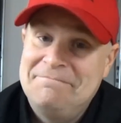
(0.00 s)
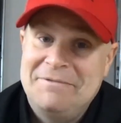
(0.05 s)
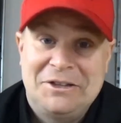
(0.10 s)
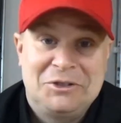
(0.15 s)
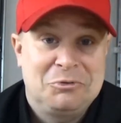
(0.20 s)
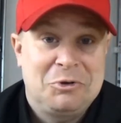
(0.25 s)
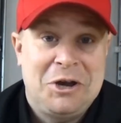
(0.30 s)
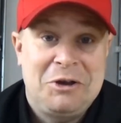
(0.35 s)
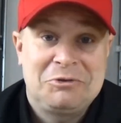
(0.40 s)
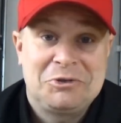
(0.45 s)

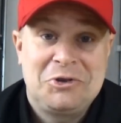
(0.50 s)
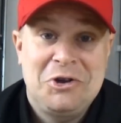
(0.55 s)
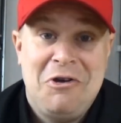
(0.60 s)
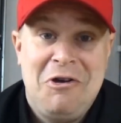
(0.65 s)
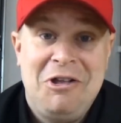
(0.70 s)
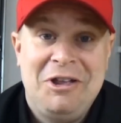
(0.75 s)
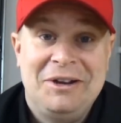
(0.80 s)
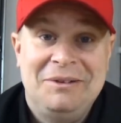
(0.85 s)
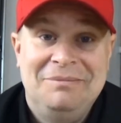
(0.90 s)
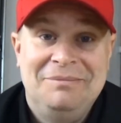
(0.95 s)
That's why I was
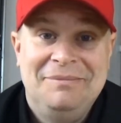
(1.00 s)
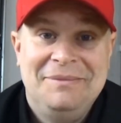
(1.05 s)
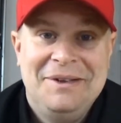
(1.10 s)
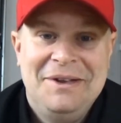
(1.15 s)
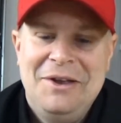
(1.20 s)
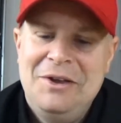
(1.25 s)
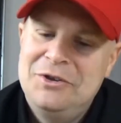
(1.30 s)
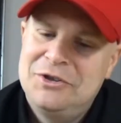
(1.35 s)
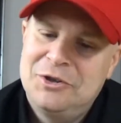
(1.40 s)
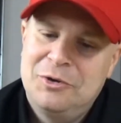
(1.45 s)
calling.
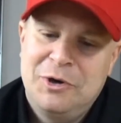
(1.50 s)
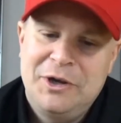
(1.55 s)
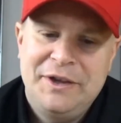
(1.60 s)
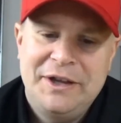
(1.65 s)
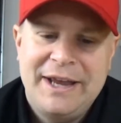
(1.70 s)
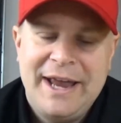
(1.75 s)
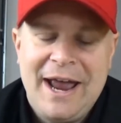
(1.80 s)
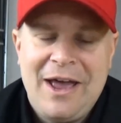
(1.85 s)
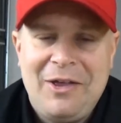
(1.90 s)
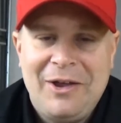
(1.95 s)
So when
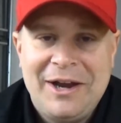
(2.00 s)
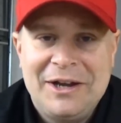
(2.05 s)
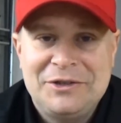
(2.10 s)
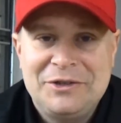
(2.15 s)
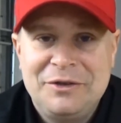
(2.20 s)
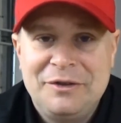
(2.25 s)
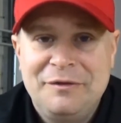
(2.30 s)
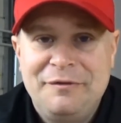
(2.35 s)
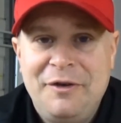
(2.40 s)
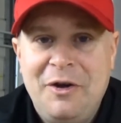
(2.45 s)
the gal
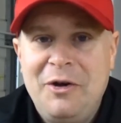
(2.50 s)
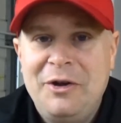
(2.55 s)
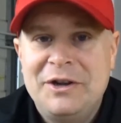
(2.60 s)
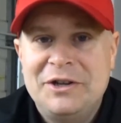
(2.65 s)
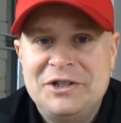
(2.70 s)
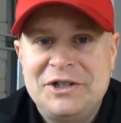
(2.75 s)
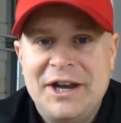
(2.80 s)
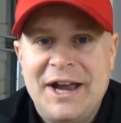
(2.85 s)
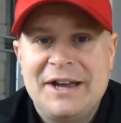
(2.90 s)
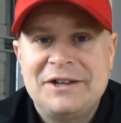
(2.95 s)
answered the phone
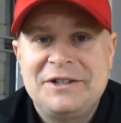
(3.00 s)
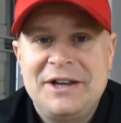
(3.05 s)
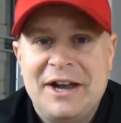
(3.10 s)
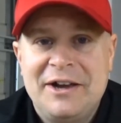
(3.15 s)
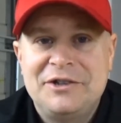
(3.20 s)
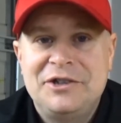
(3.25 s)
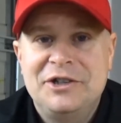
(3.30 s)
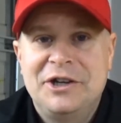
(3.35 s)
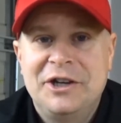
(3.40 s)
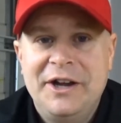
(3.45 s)
and she asked
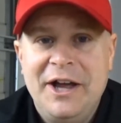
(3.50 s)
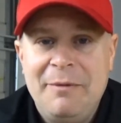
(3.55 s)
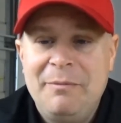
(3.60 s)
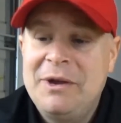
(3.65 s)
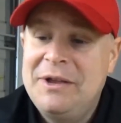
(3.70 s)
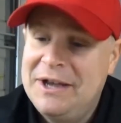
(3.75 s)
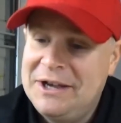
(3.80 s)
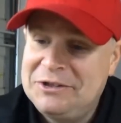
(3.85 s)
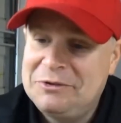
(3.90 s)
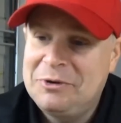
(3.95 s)
how she could help
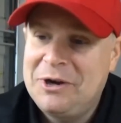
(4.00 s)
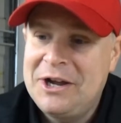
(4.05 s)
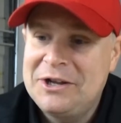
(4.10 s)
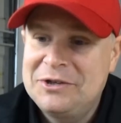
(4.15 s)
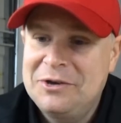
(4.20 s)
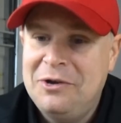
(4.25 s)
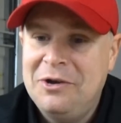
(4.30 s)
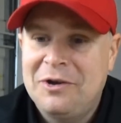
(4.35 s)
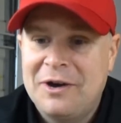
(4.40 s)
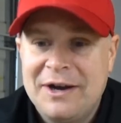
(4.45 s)
me, that's what I
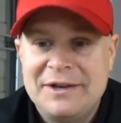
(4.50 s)
told her.